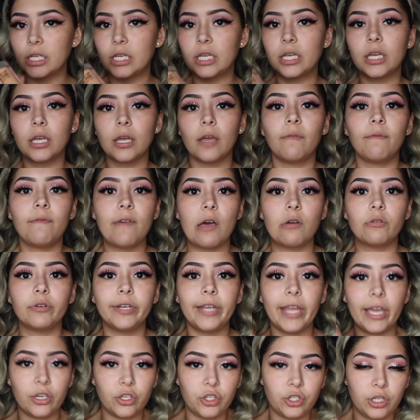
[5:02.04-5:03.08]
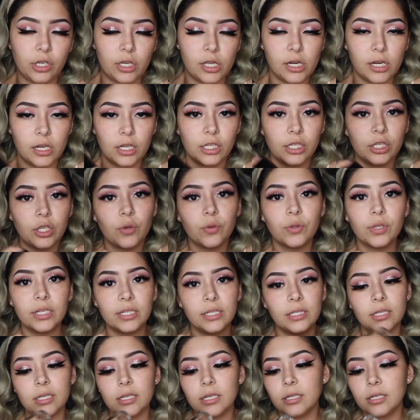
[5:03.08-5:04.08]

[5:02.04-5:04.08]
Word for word: D Foundation. So this